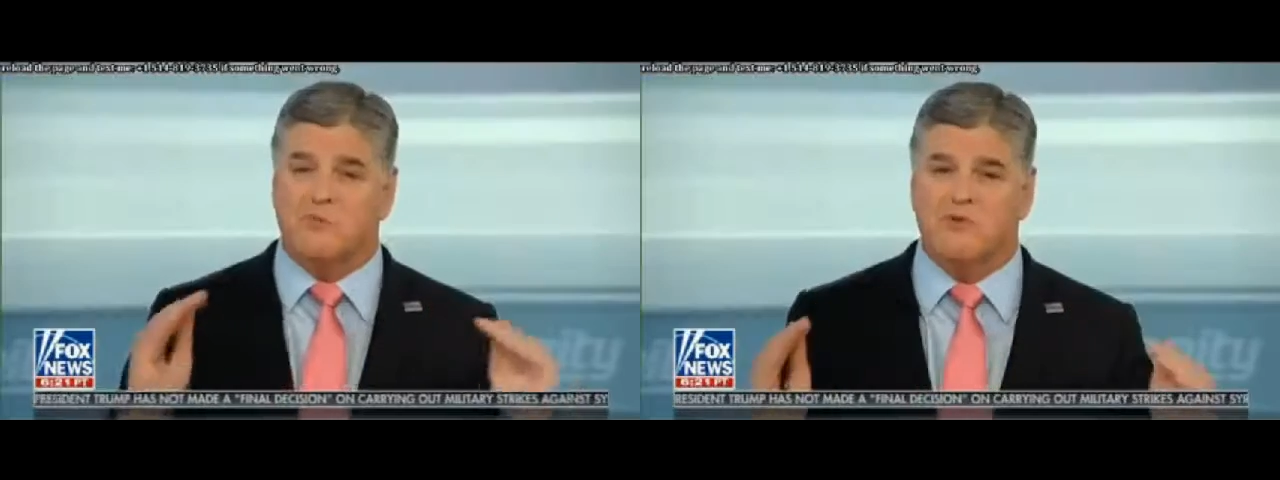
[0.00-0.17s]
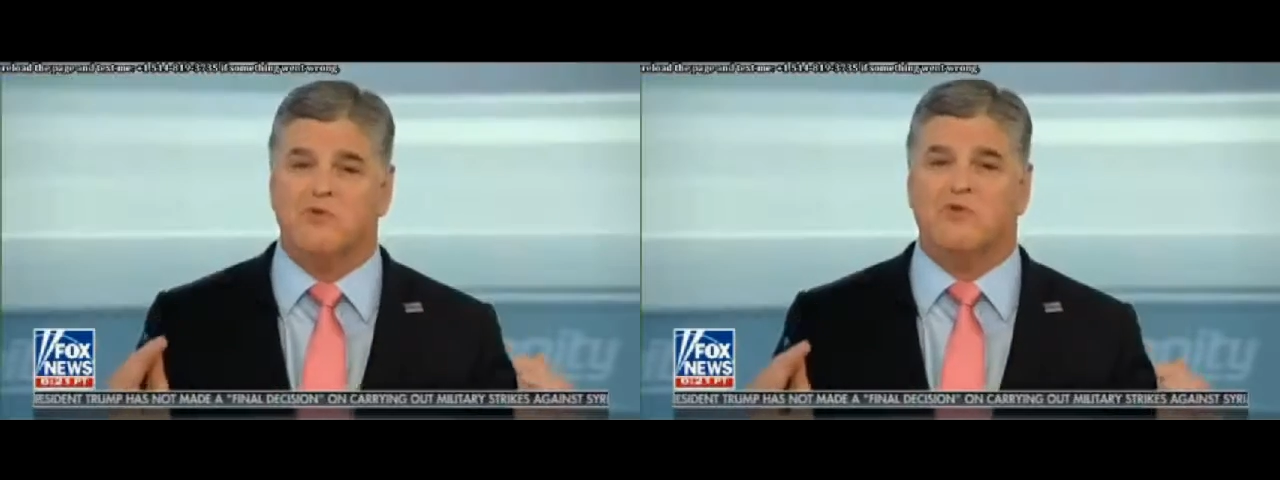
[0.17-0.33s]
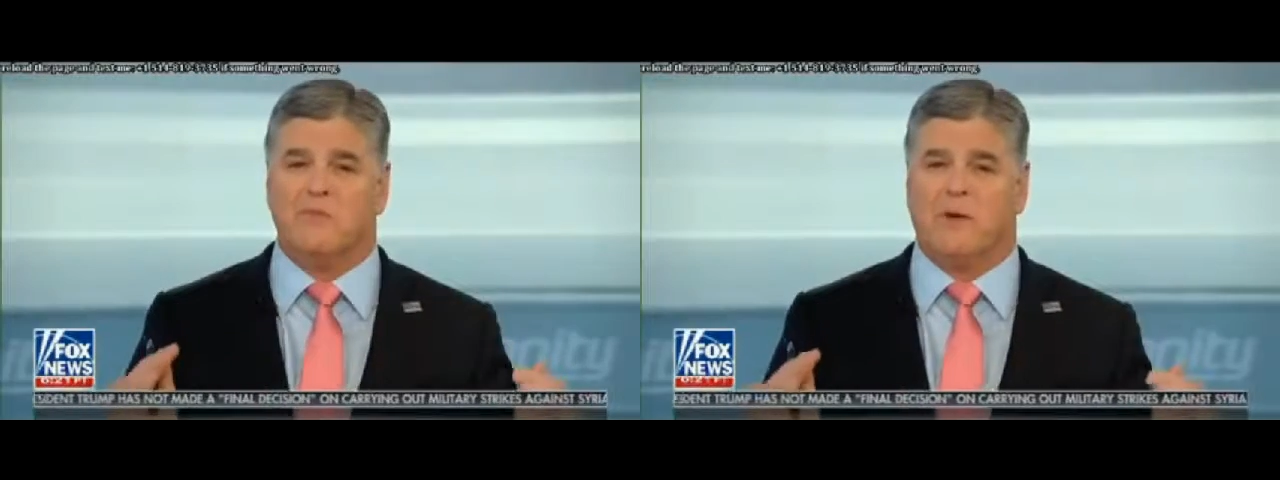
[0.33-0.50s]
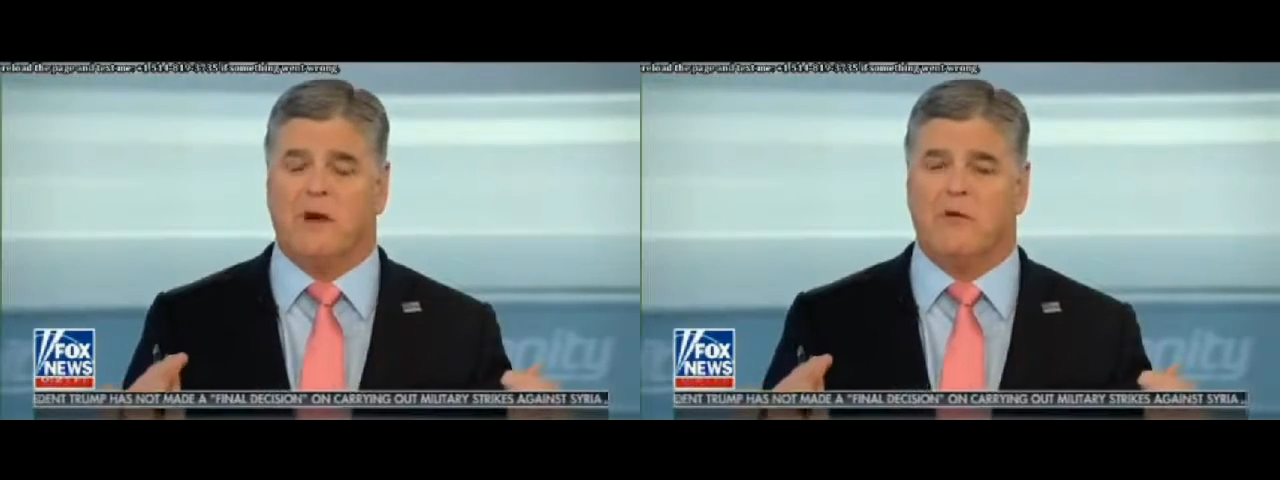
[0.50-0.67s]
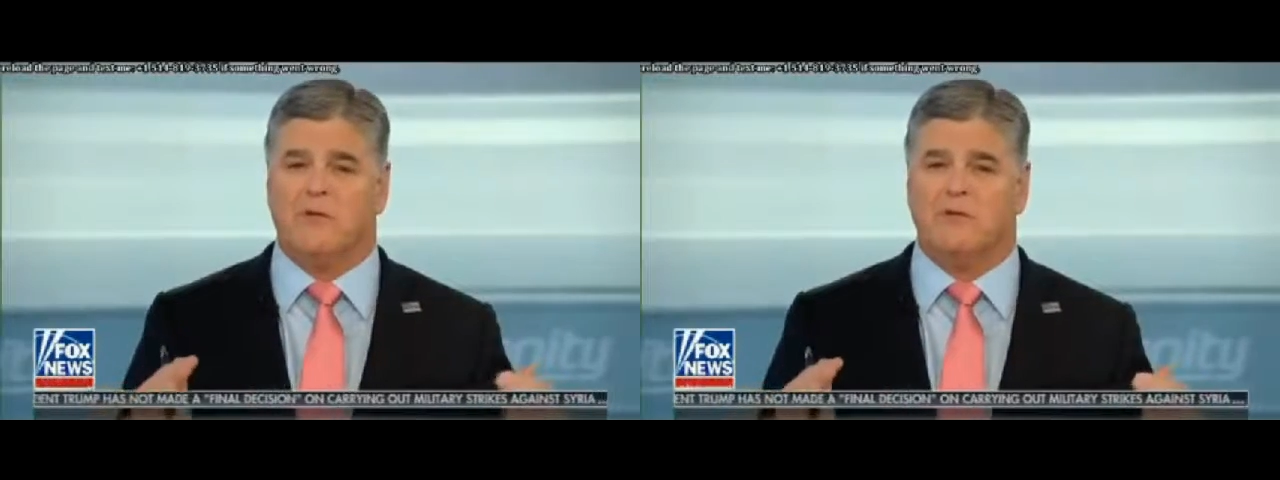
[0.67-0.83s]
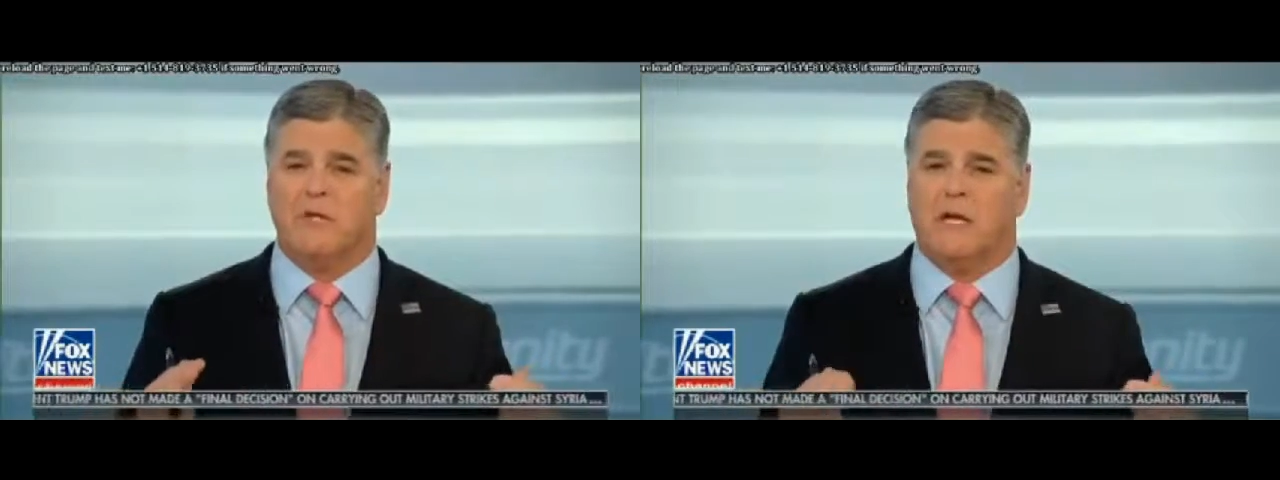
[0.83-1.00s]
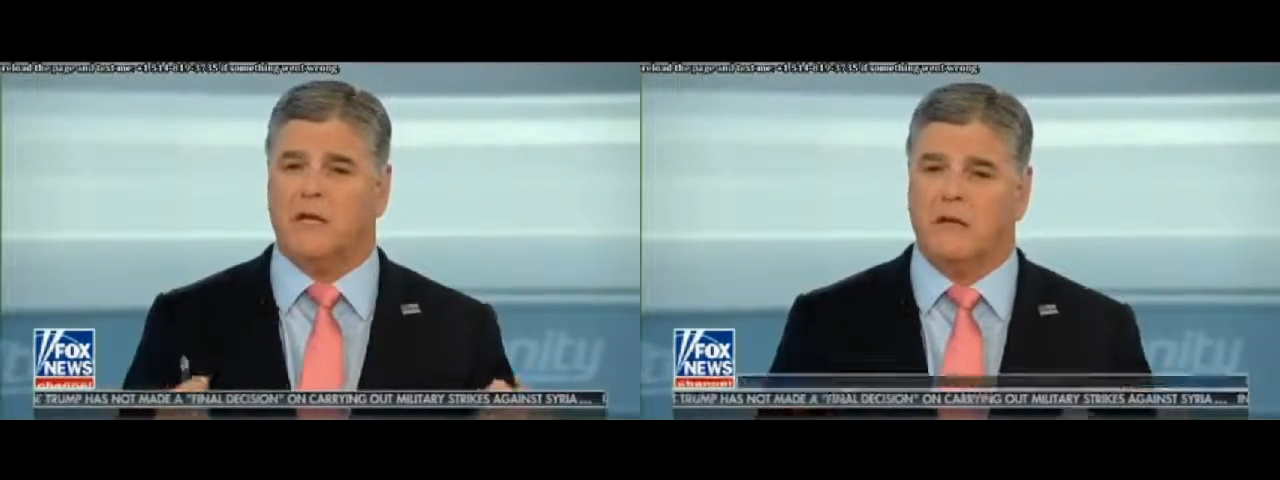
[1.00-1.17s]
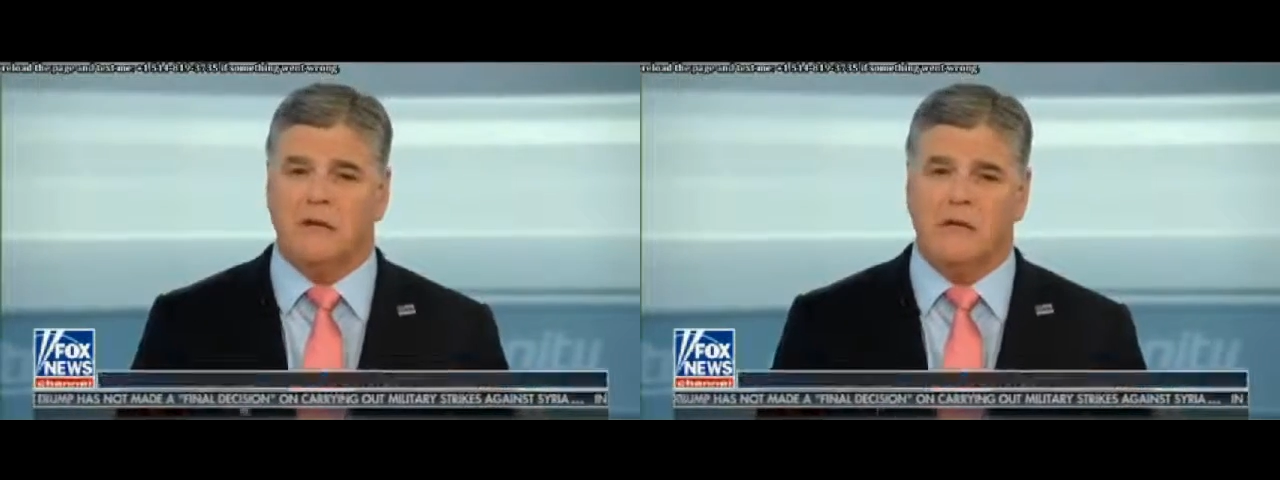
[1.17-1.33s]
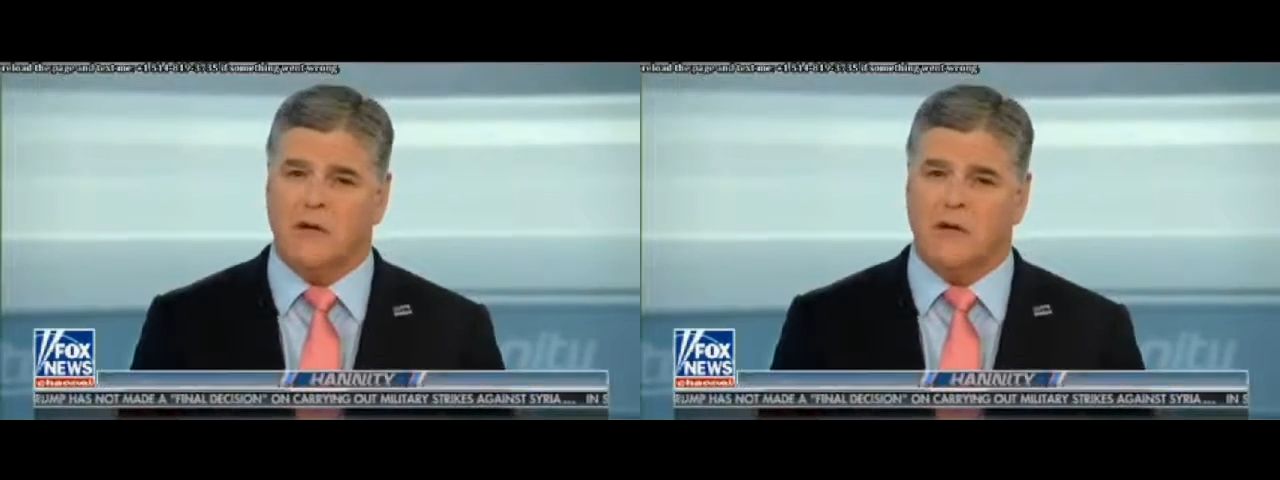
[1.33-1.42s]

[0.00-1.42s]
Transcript: abuse of power scandal in the